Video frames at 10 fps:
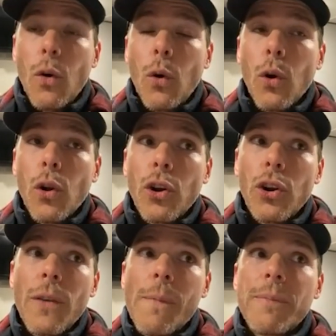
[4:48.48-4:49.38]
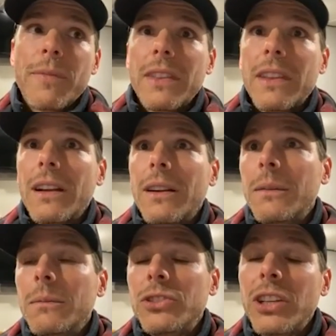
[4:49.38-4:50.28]
or
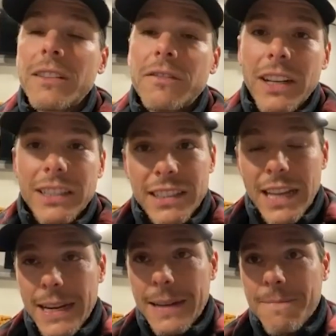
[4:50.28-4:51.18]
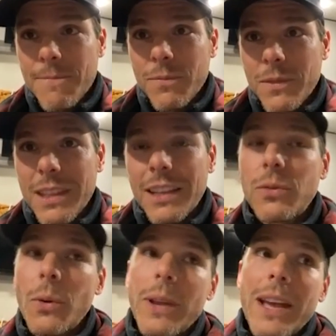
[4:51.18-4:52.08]
um, chicken fried steak. That's
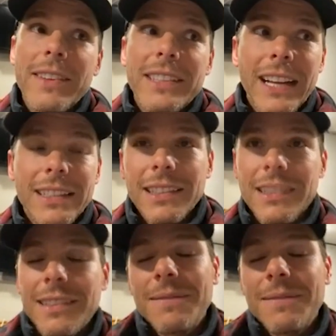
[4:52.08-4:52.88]
what we have in Texas.